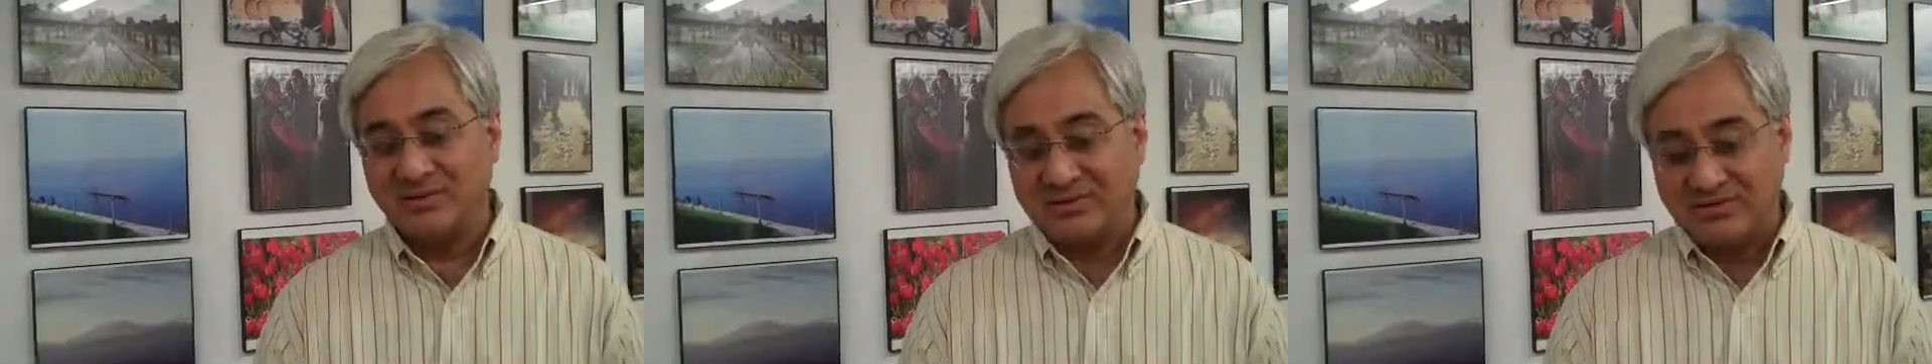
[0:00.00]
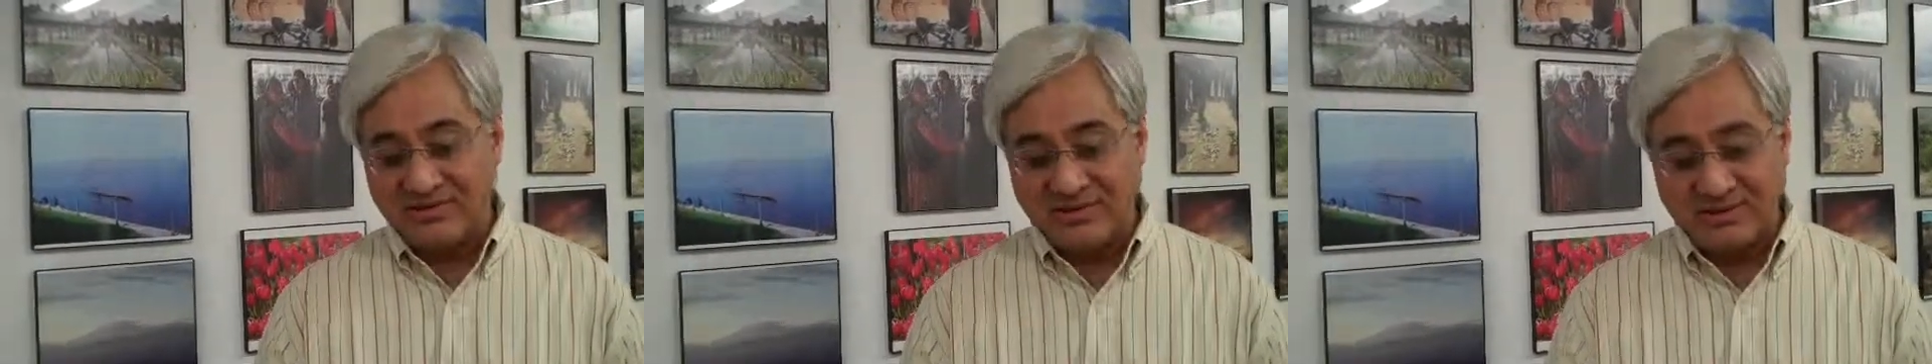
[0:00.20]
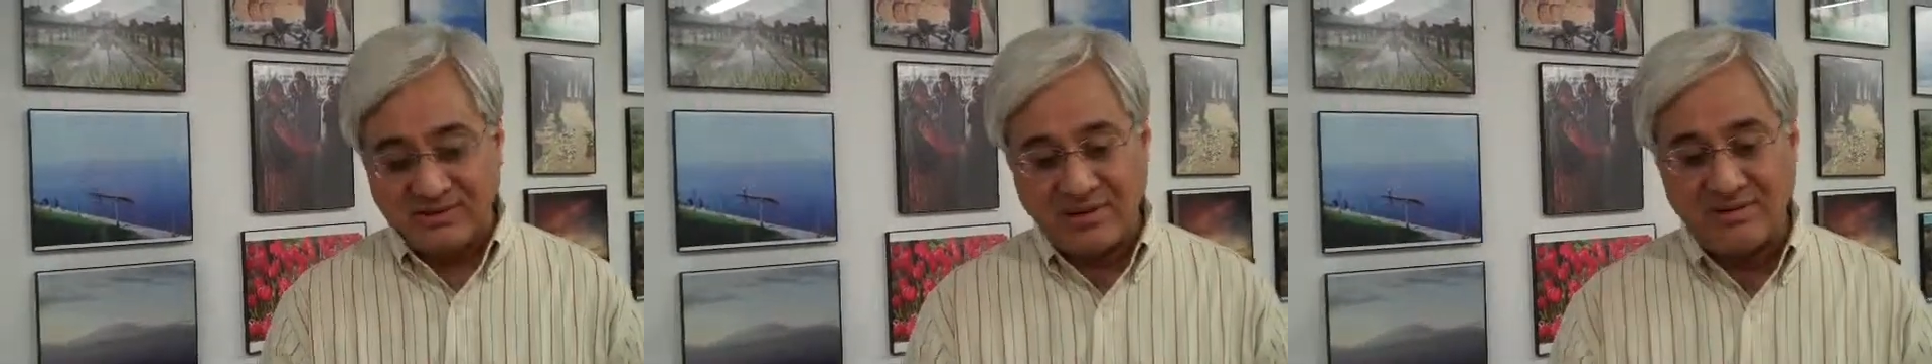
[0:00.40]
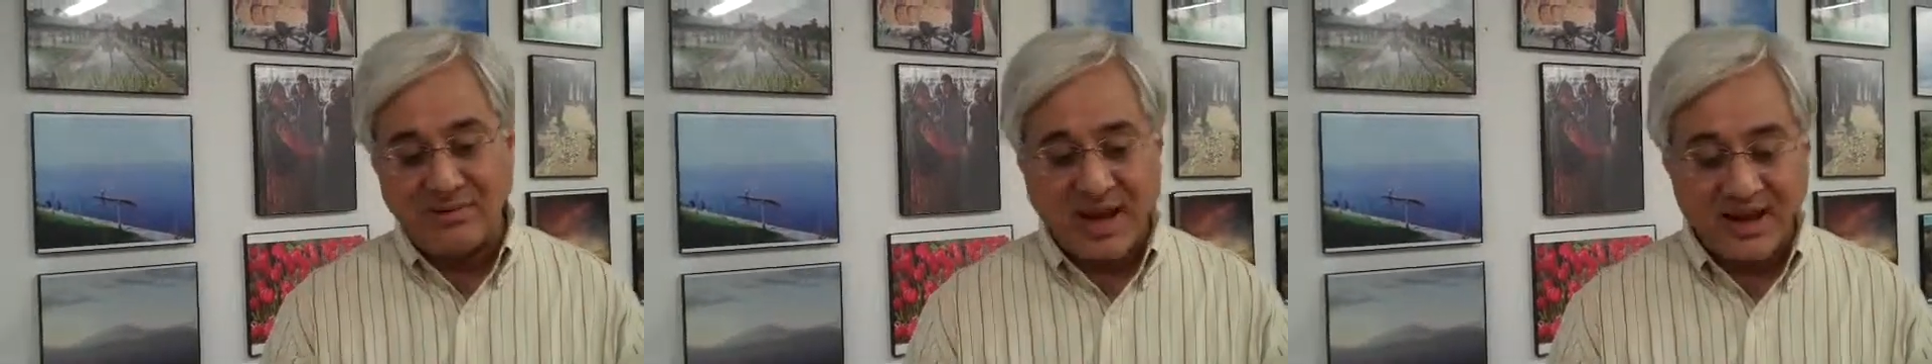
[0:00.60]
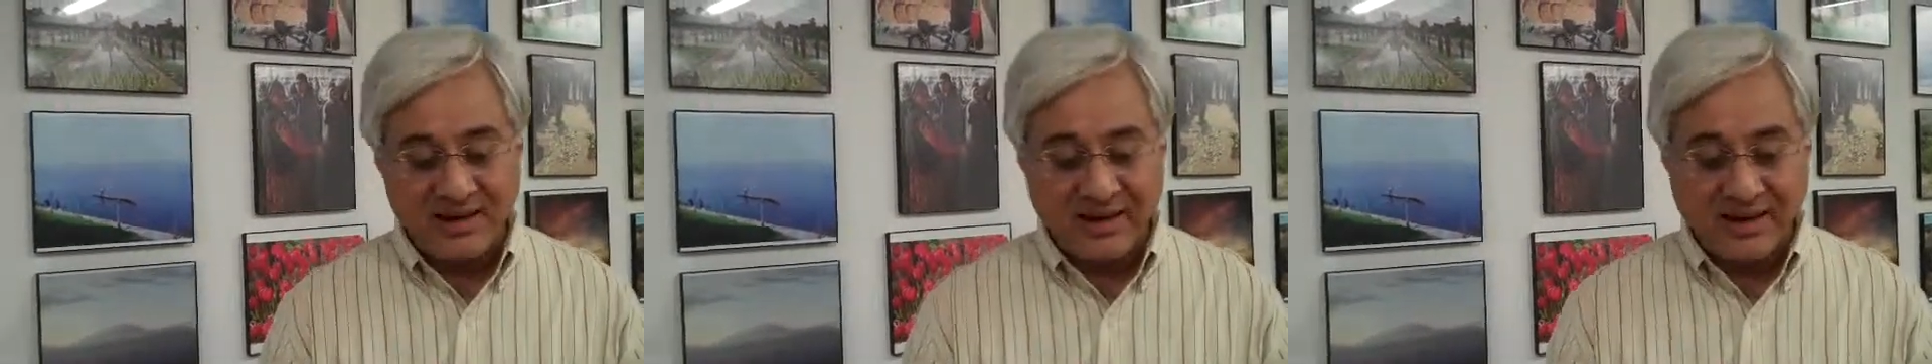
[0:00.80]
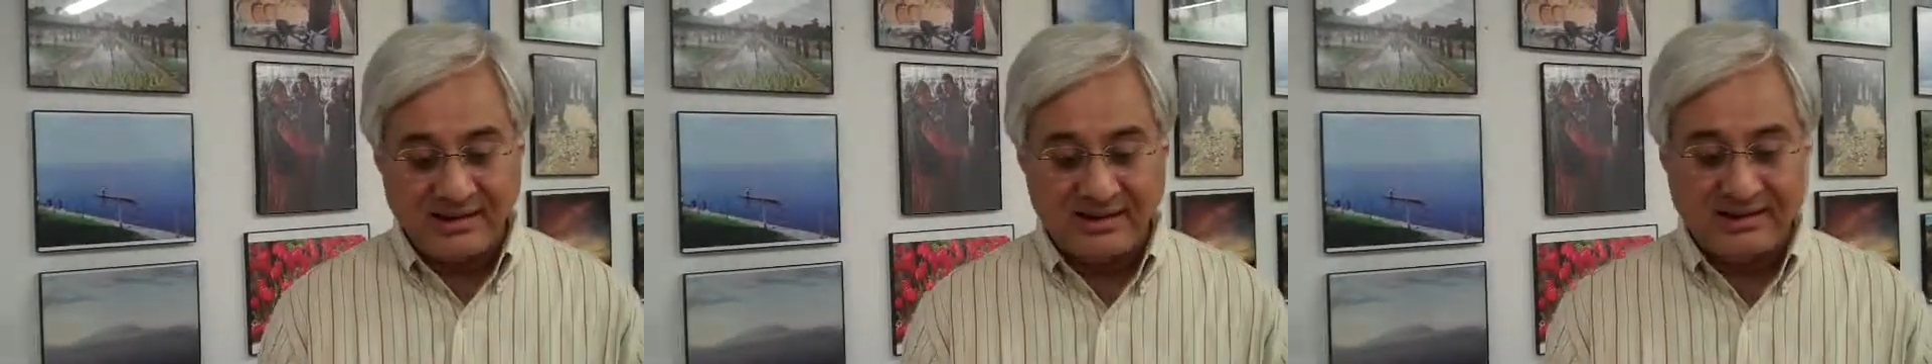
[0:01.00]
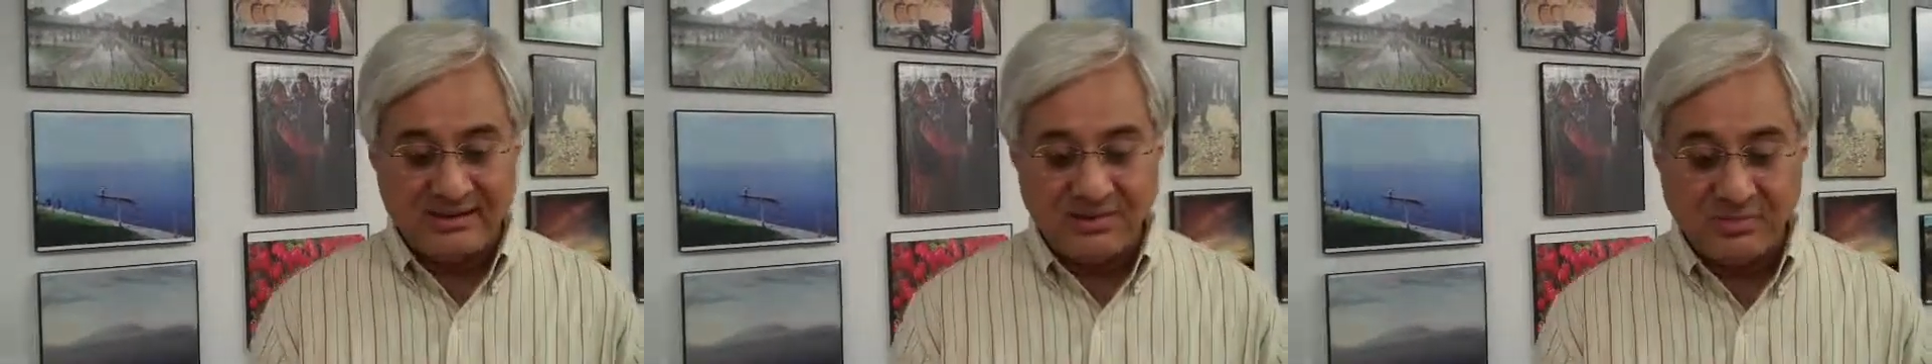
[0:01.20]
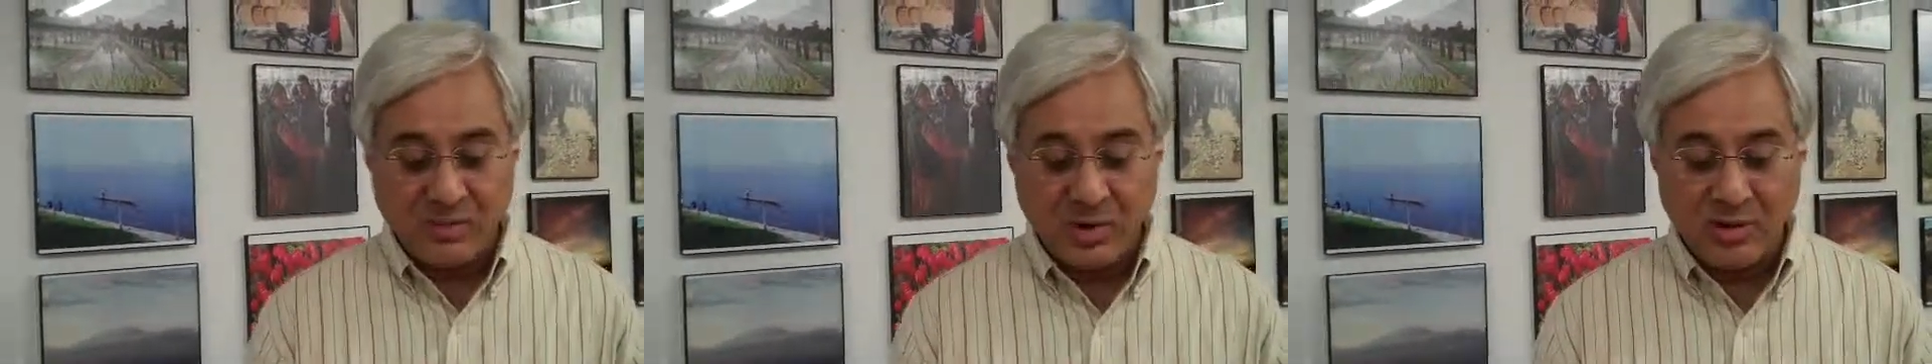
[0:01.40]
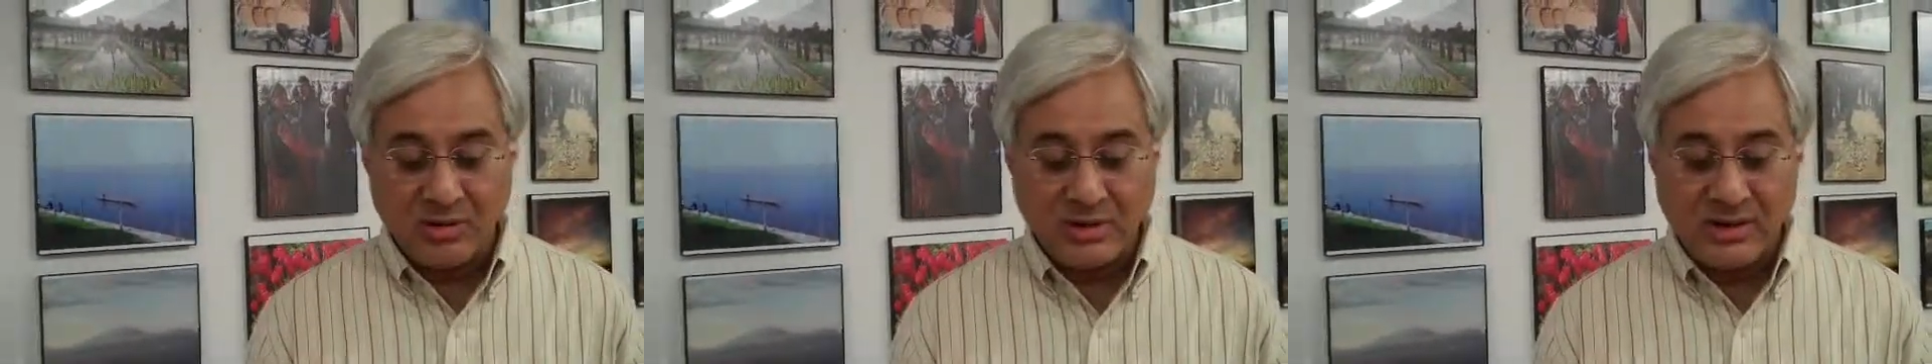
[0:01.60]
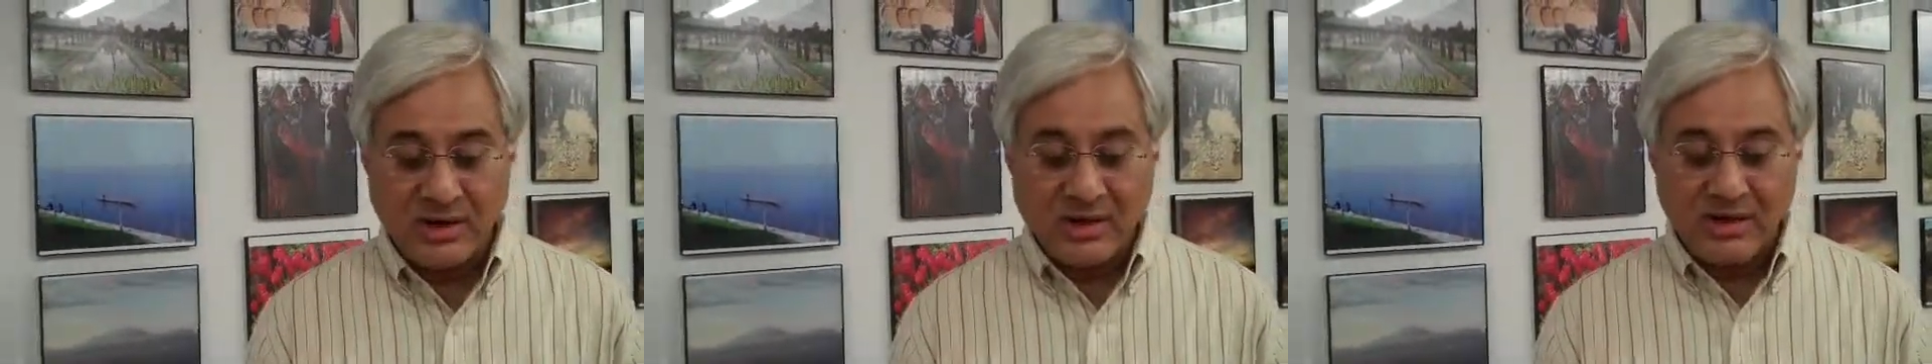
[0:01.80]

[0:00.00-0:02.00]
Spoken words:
which we highlight in the report.